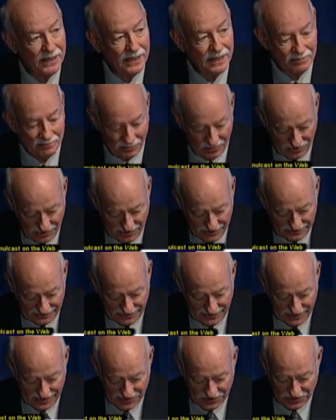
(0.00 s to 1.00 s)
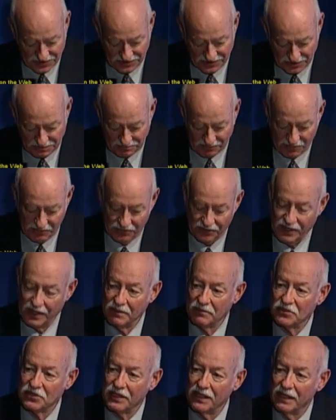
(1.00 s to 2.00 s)
and broadcast these
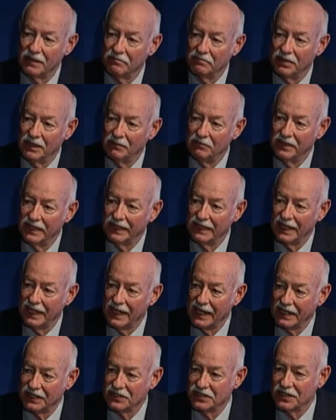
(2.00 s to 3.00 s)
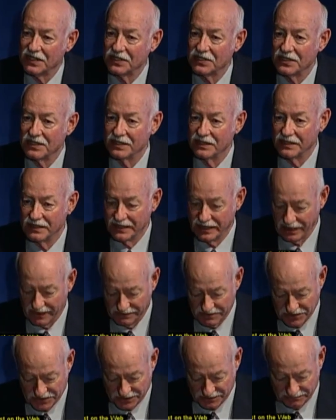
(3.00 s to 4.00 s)
programs on public access
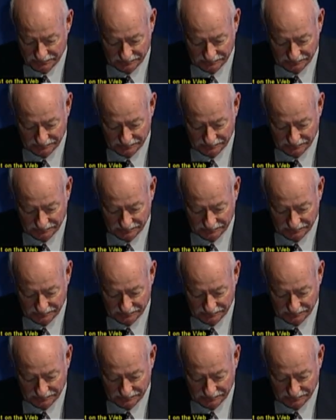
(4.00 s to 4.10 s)
television.